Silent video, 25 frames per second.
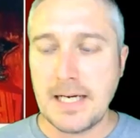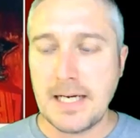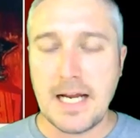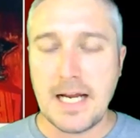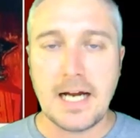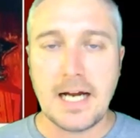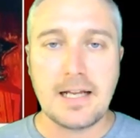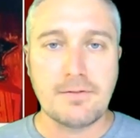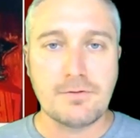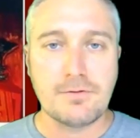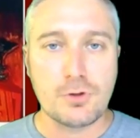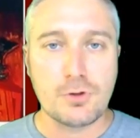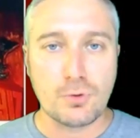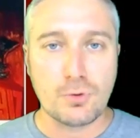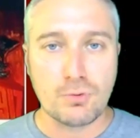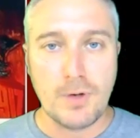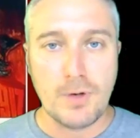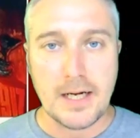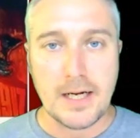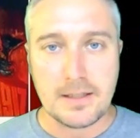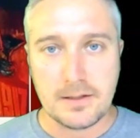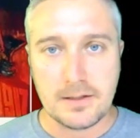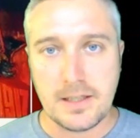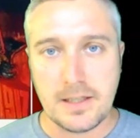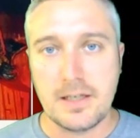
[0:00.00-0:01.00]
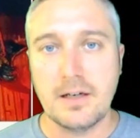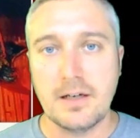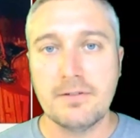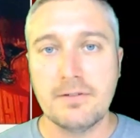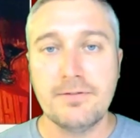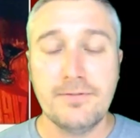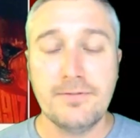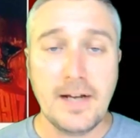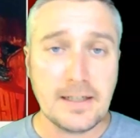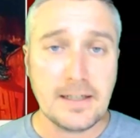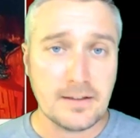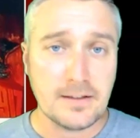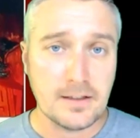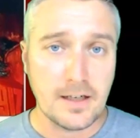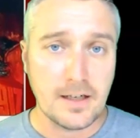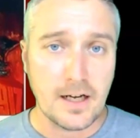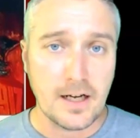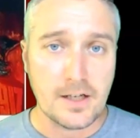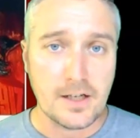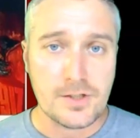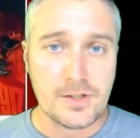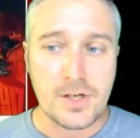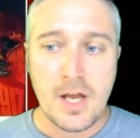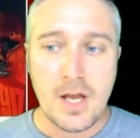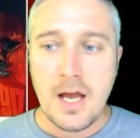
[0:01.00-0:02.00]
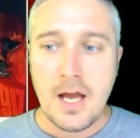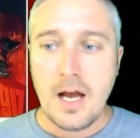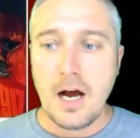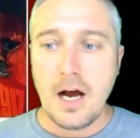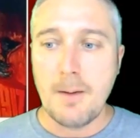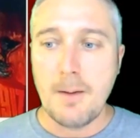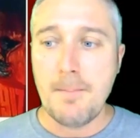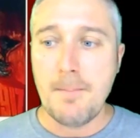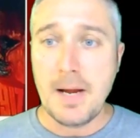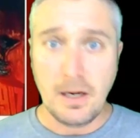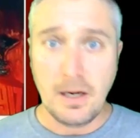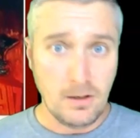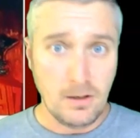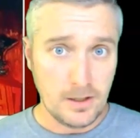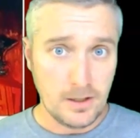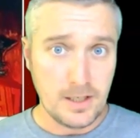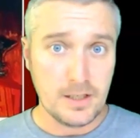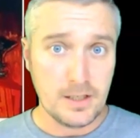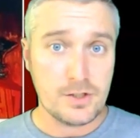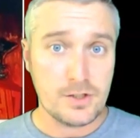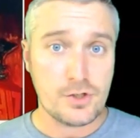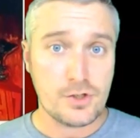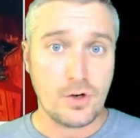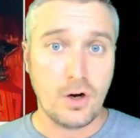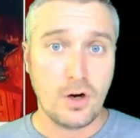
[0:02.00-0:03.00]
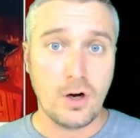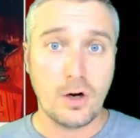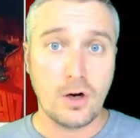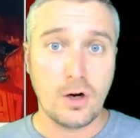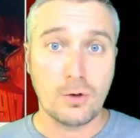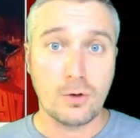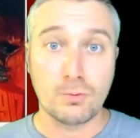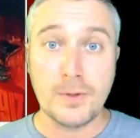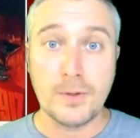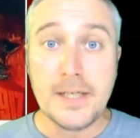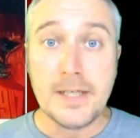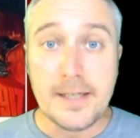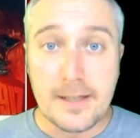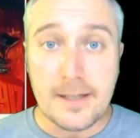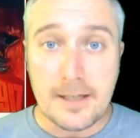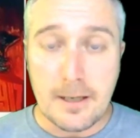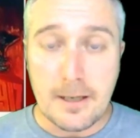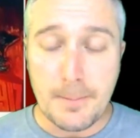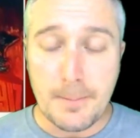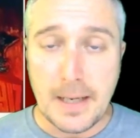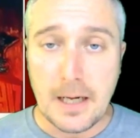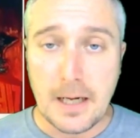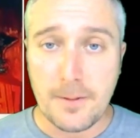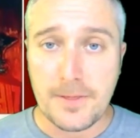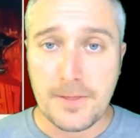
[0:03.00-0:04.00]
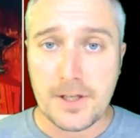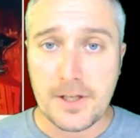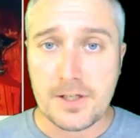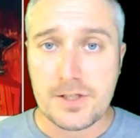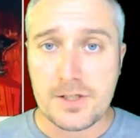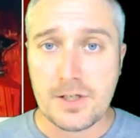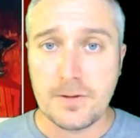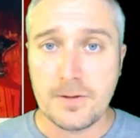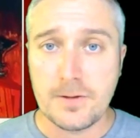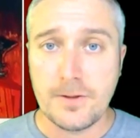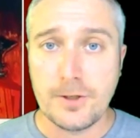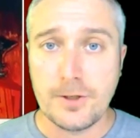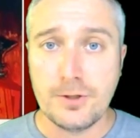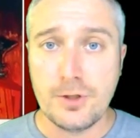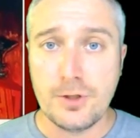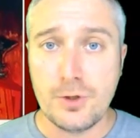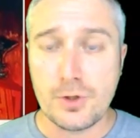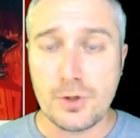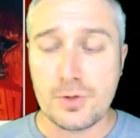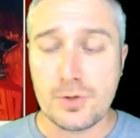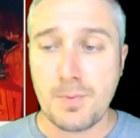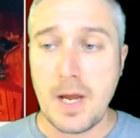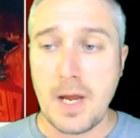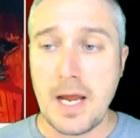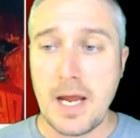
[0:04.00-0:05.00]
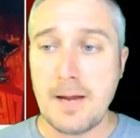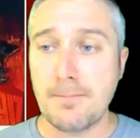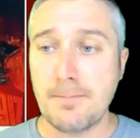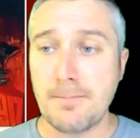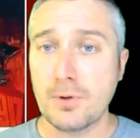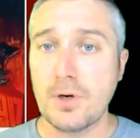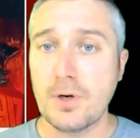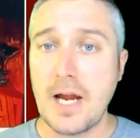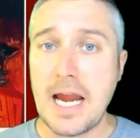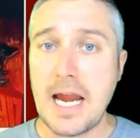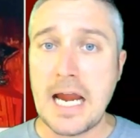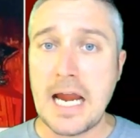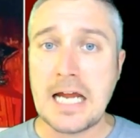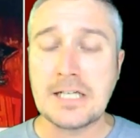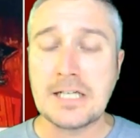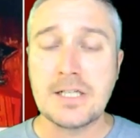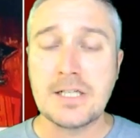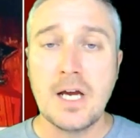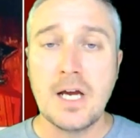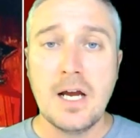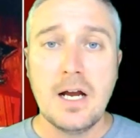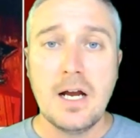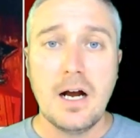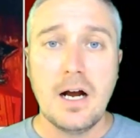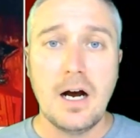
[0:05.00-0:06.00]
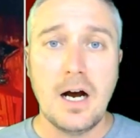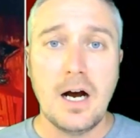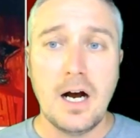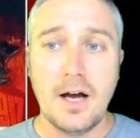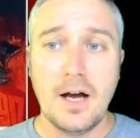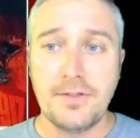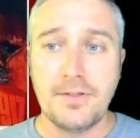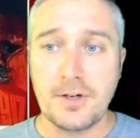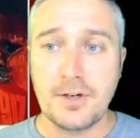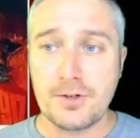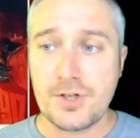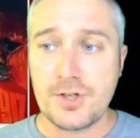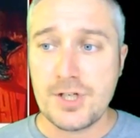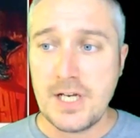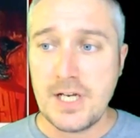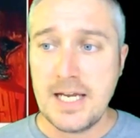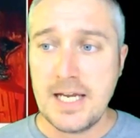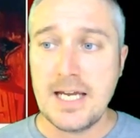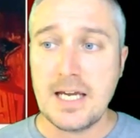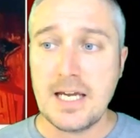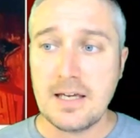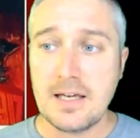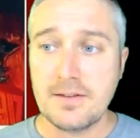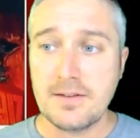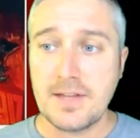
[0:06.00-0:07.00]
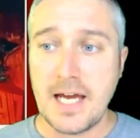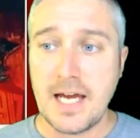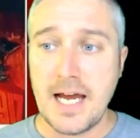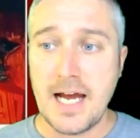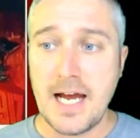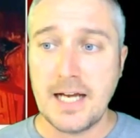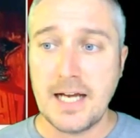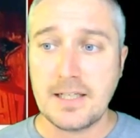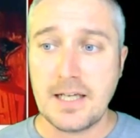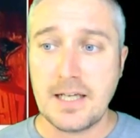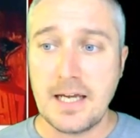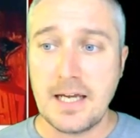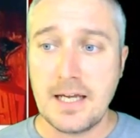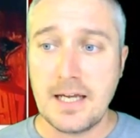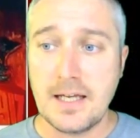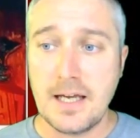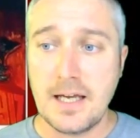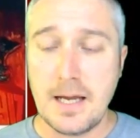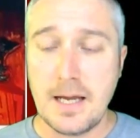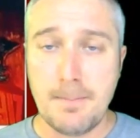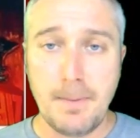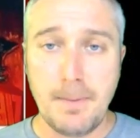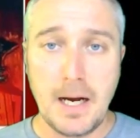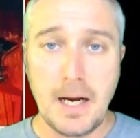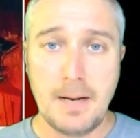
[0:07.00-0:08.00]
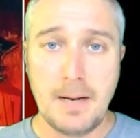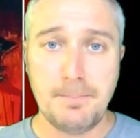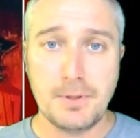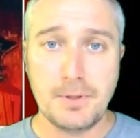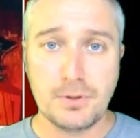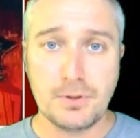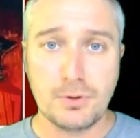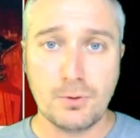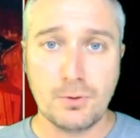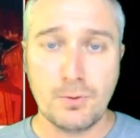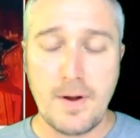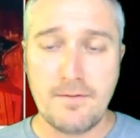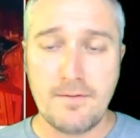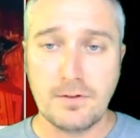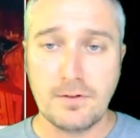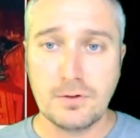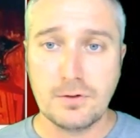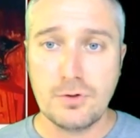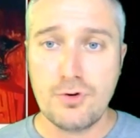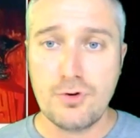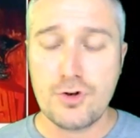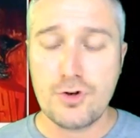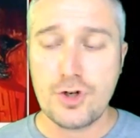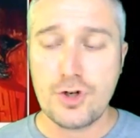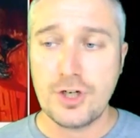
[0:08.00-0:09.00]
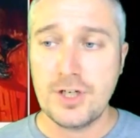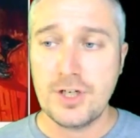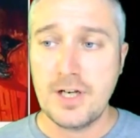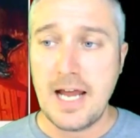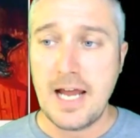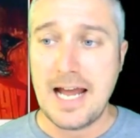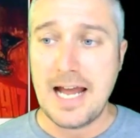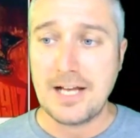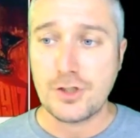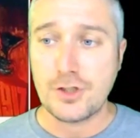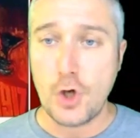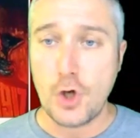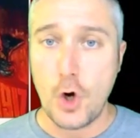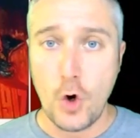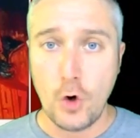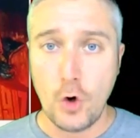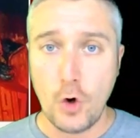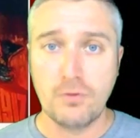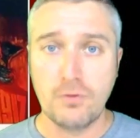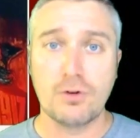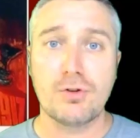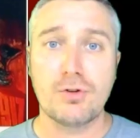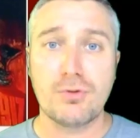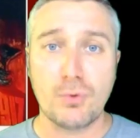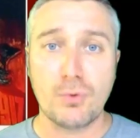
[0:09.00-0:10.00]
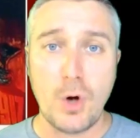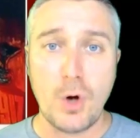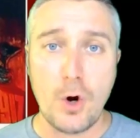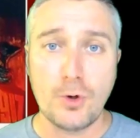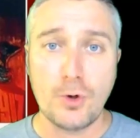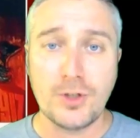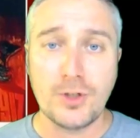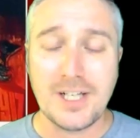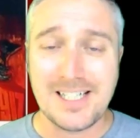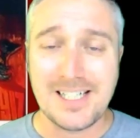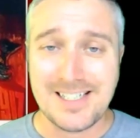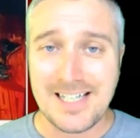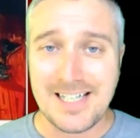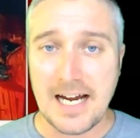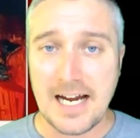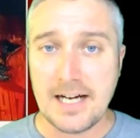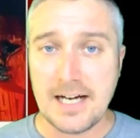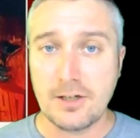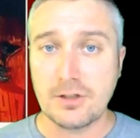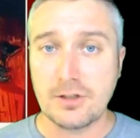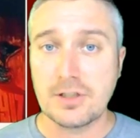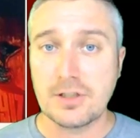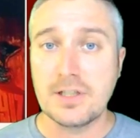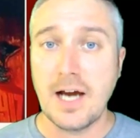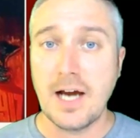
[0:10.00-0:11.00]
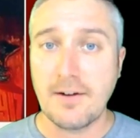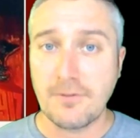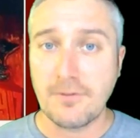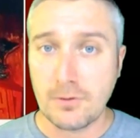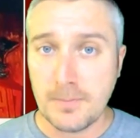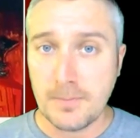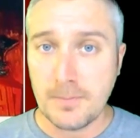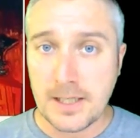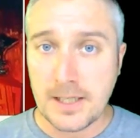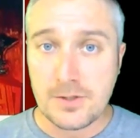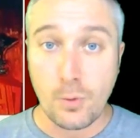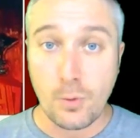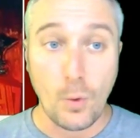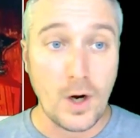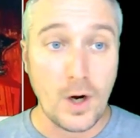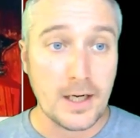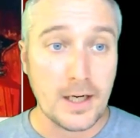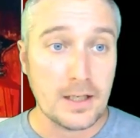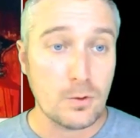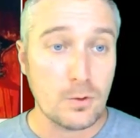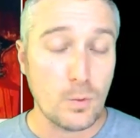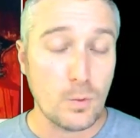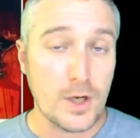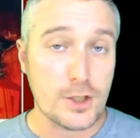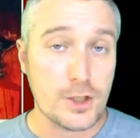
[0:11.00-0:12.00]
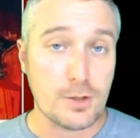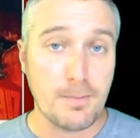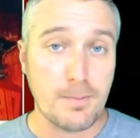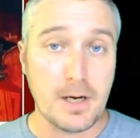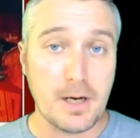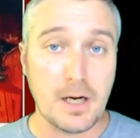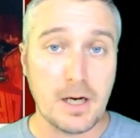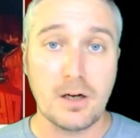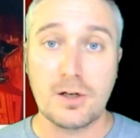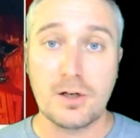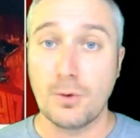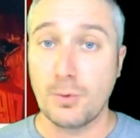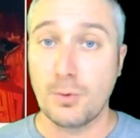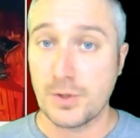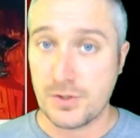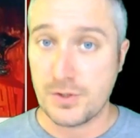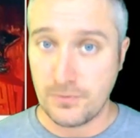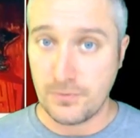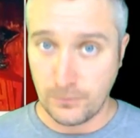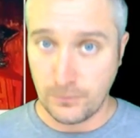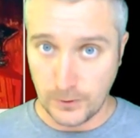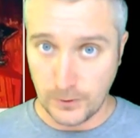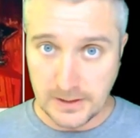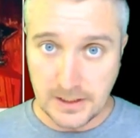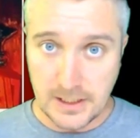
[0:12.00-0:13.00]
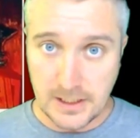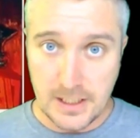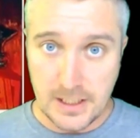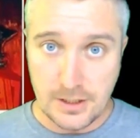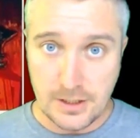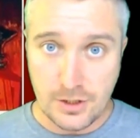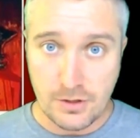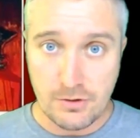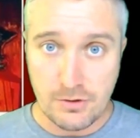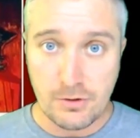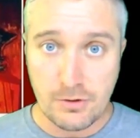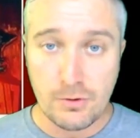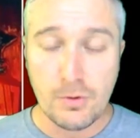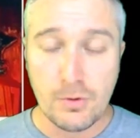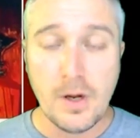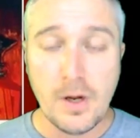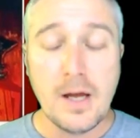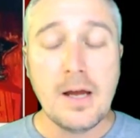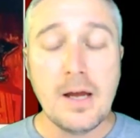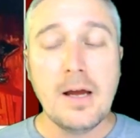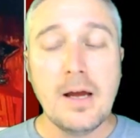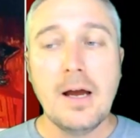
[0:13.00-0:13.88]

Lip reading: not have directly affected us, Americans are reading about this in the newspaper, and they're seeing that a popular revolution has overthrown an entire government, one in which America was friendly to,